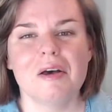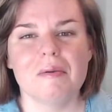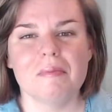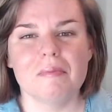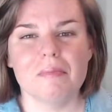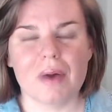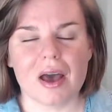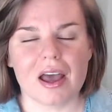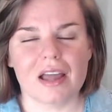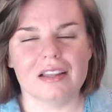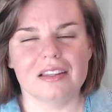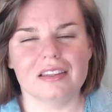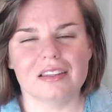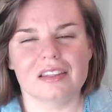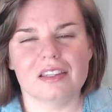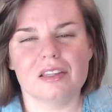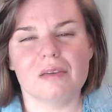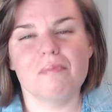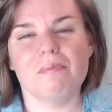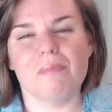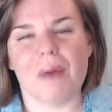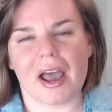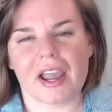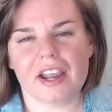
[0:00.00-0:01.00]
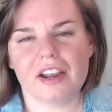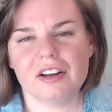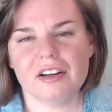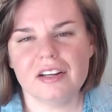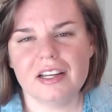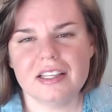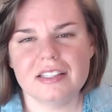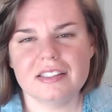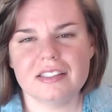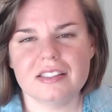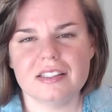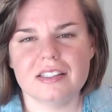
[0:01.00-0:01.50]
but the buyer
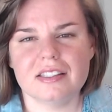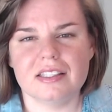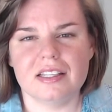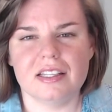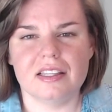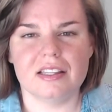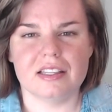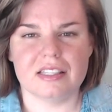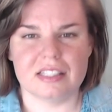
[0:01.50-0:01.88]
needs to see the